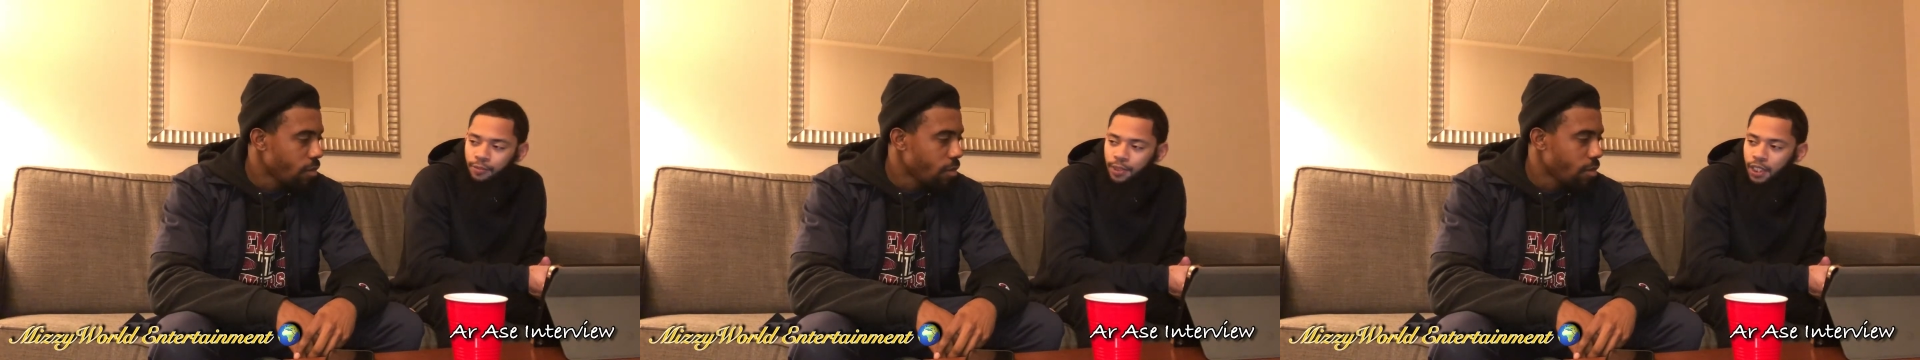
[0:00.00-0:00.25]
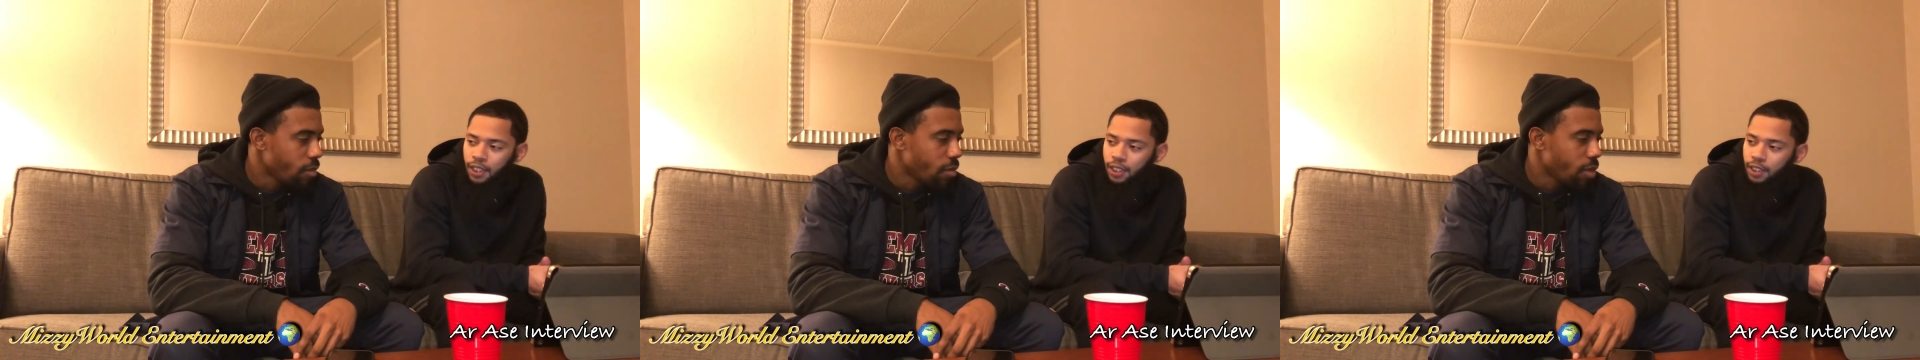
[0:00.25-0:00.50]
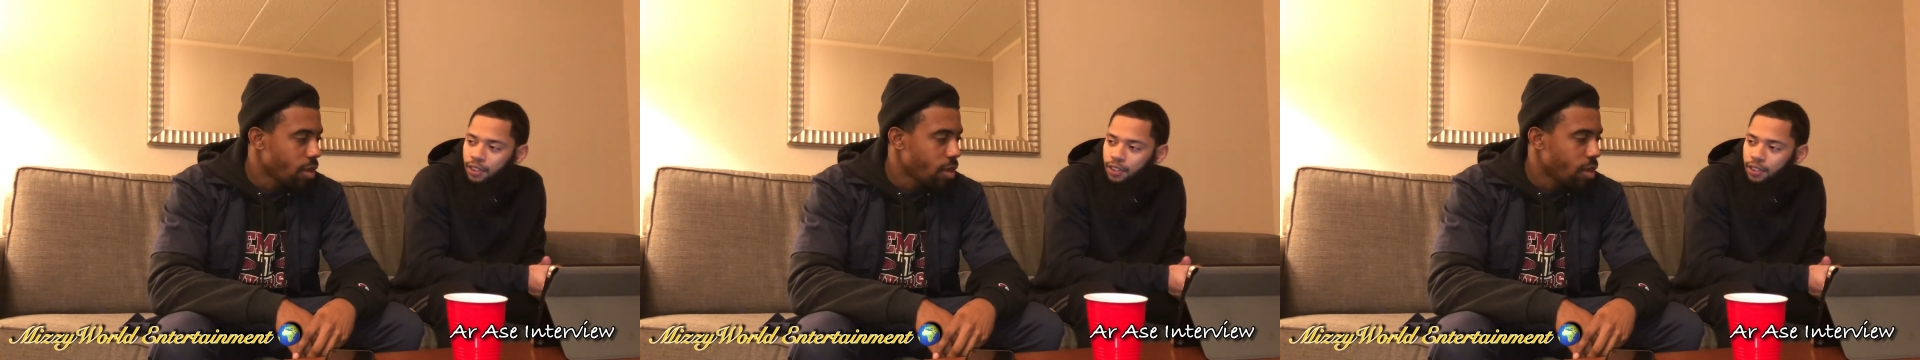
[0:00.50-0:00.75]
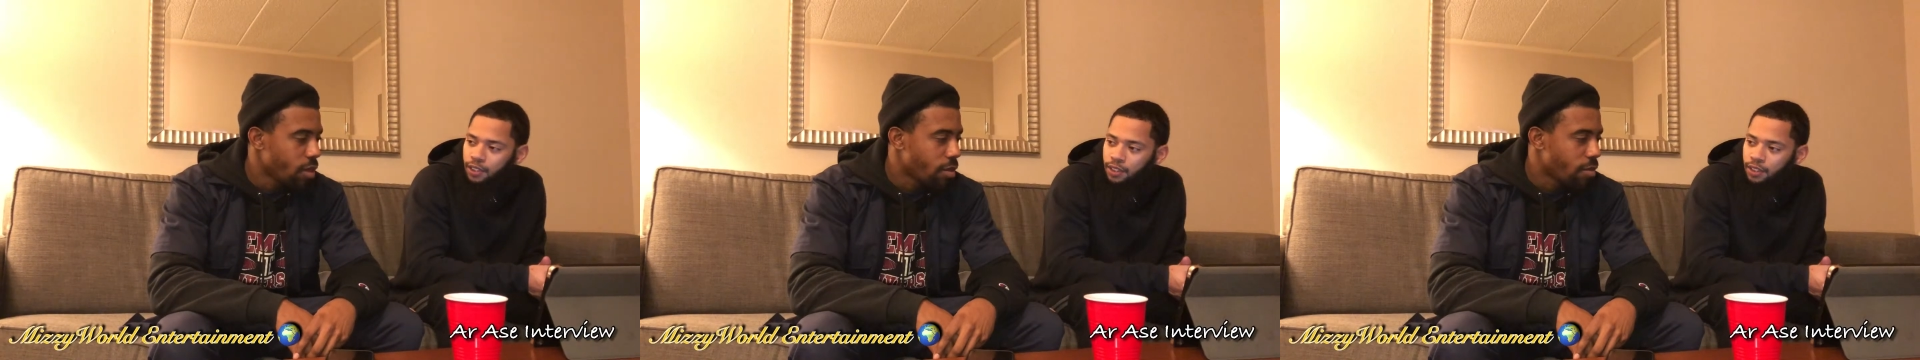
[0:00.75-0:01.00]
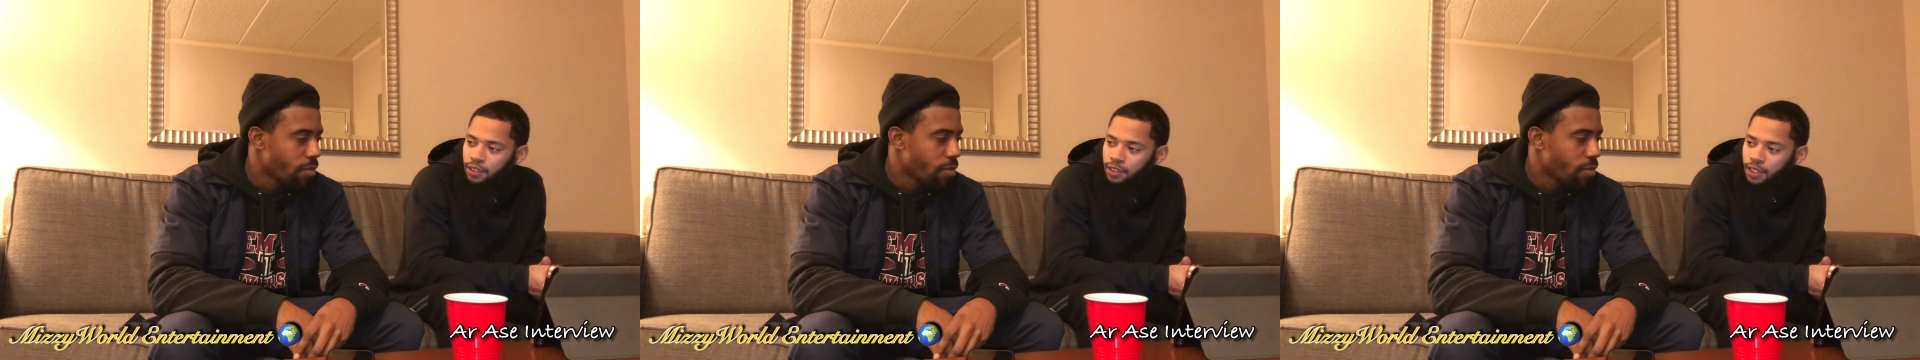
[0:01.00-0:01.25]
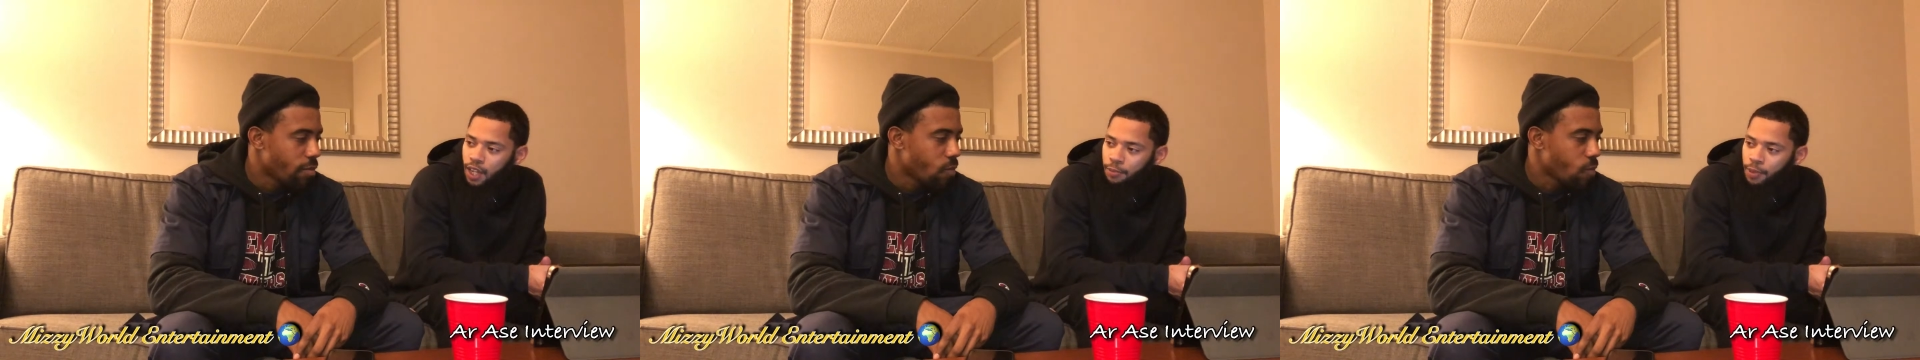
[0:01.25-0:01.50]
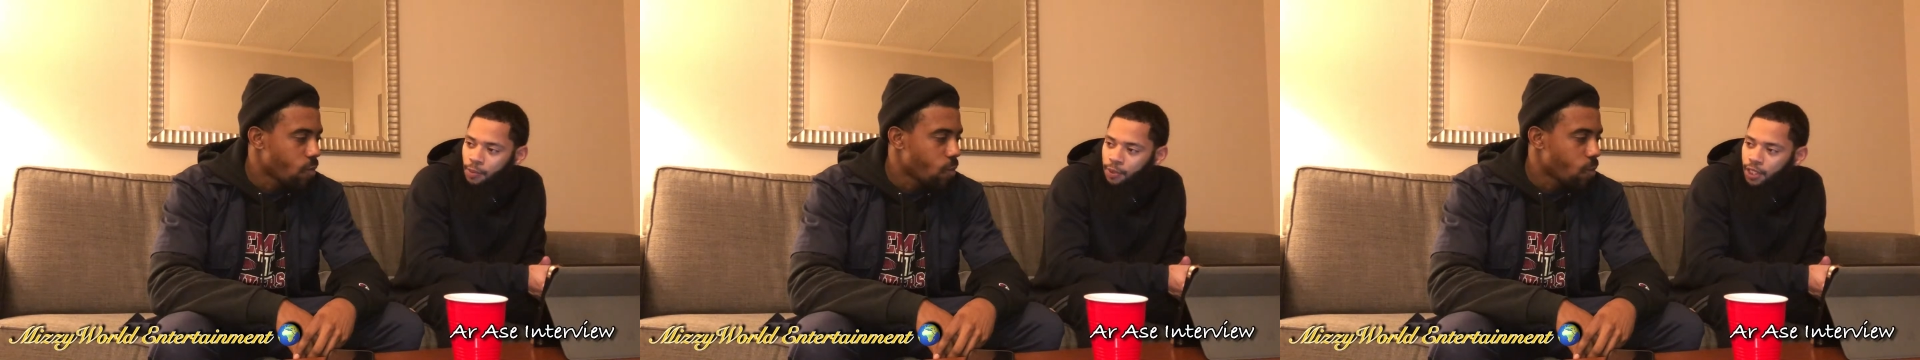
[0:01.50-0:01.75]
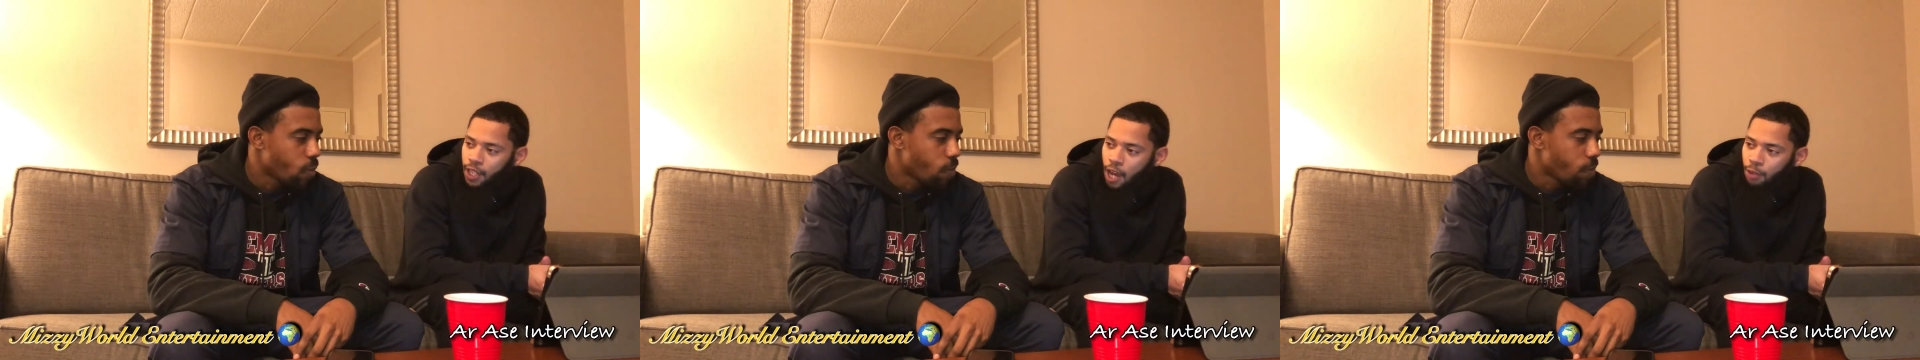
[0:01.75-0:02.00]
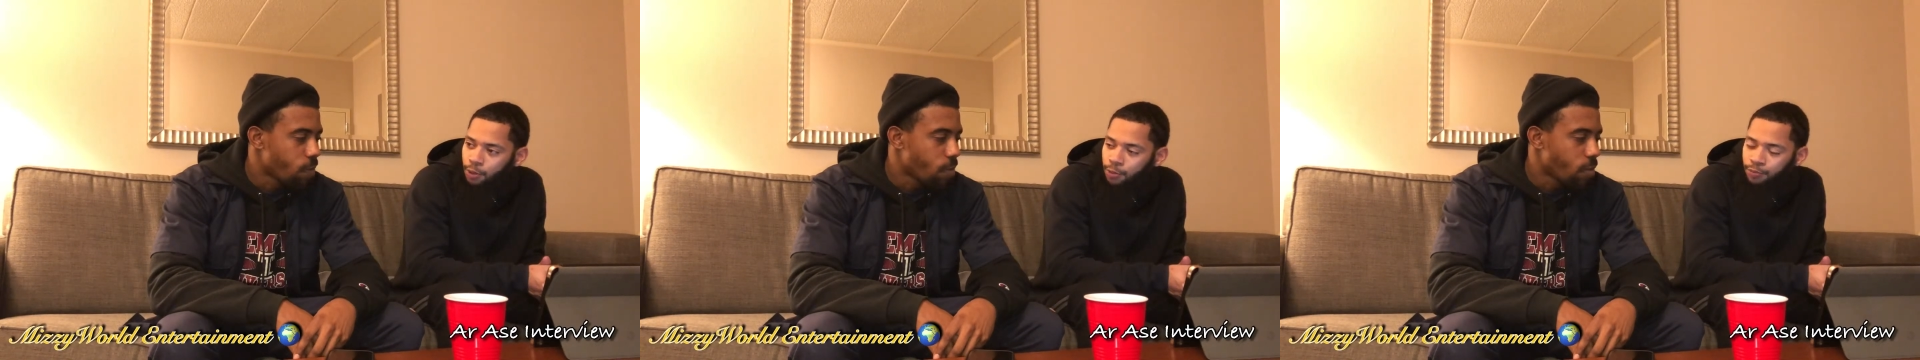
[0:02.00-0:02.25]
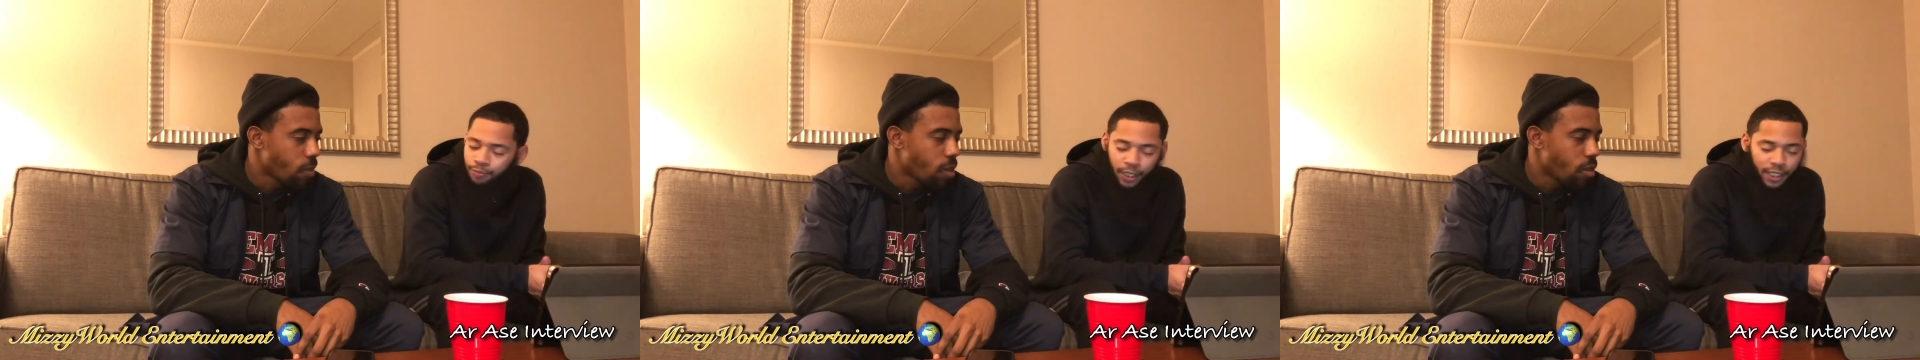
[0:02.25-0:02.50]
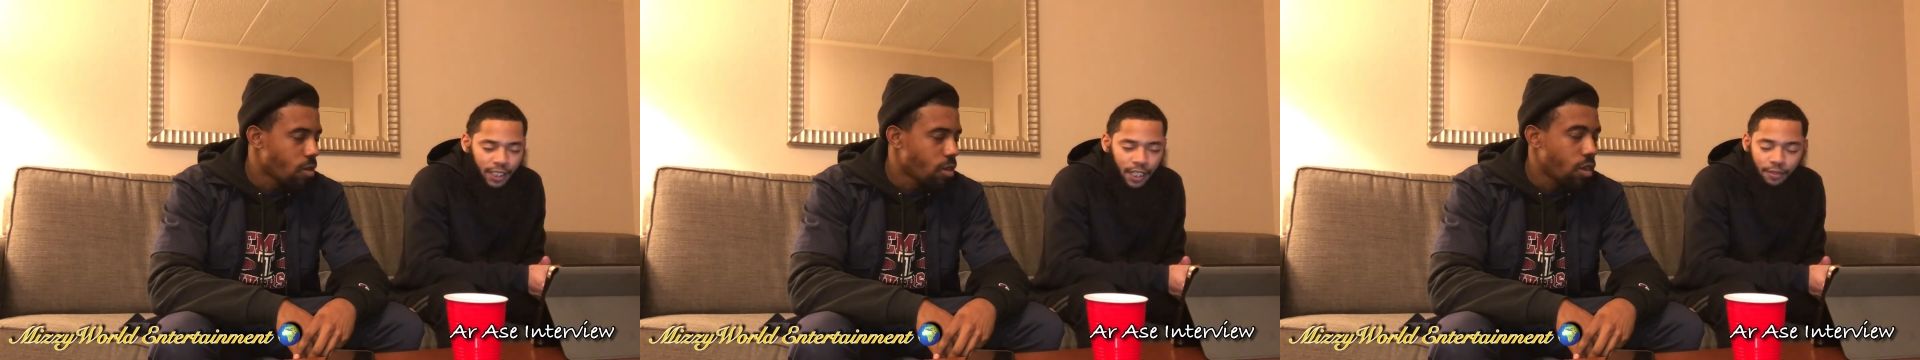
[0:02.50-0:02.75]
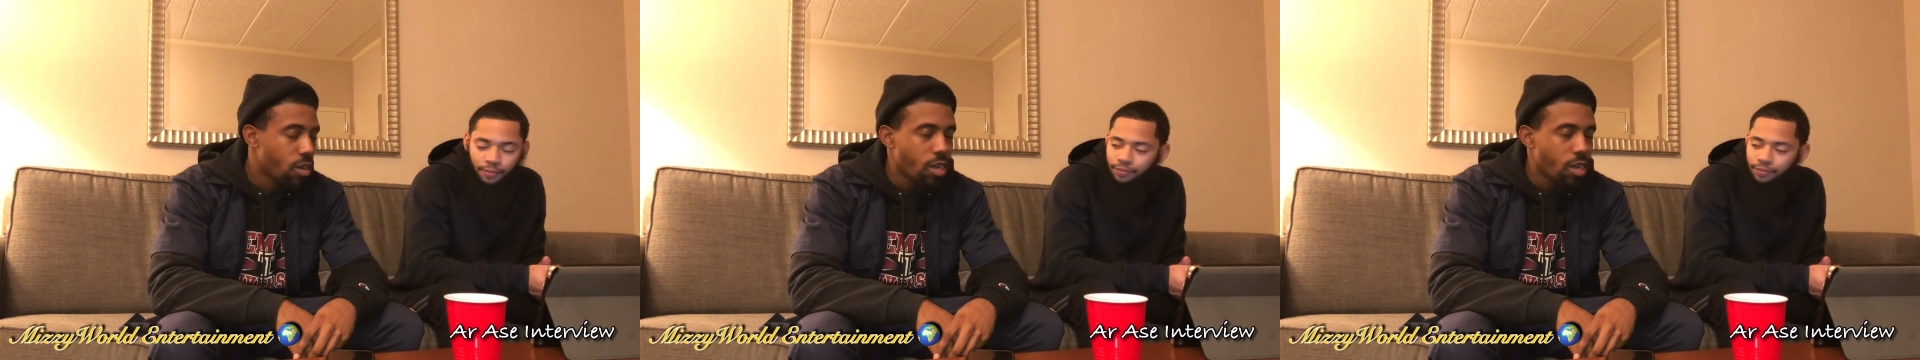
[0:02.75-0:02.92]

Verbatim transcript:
Speaker 1: from the? Uh the upcoming album mixtape.